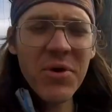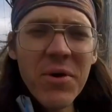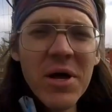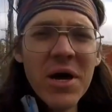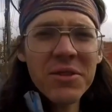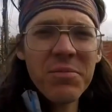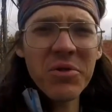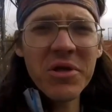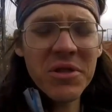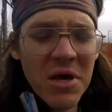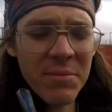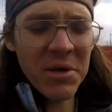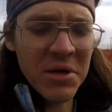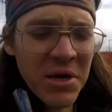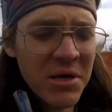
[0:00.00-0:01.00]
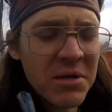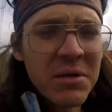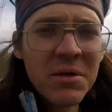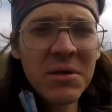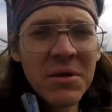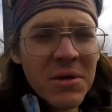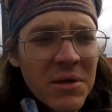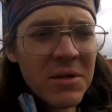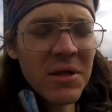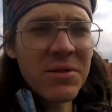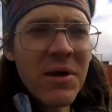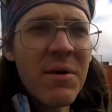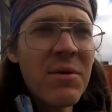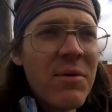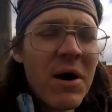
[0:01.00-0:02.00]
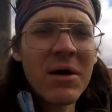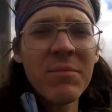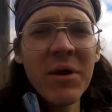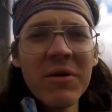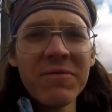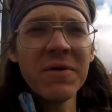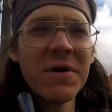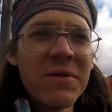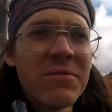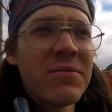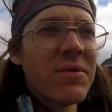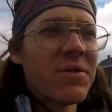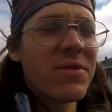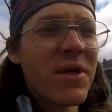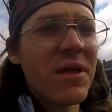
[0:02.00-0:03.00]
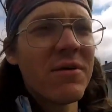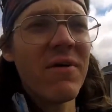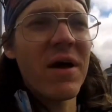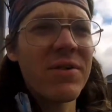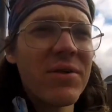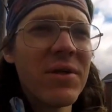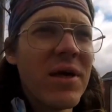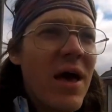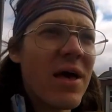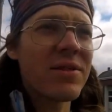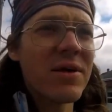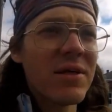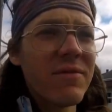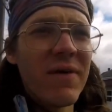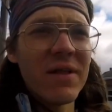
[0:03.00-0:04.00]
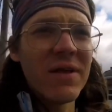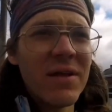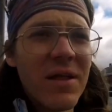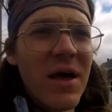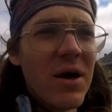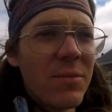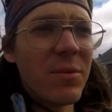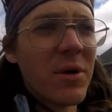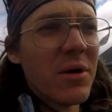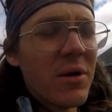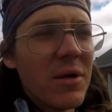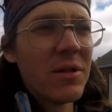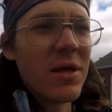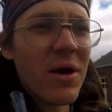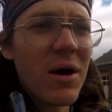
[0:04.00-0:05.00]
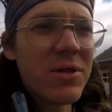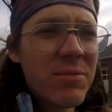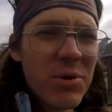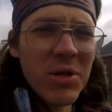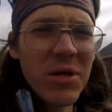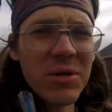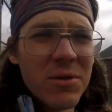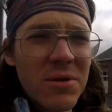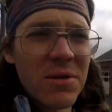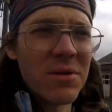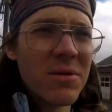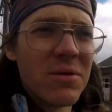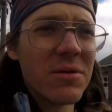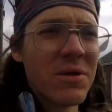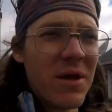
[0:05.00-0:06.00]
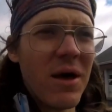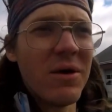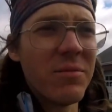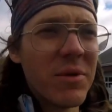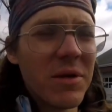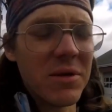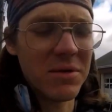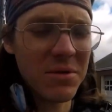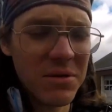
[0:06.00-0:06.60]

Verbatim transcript: Someone called the police on me again. They saw me walking barefoot, and instead of actually asking if I needed help, they called the police to help me.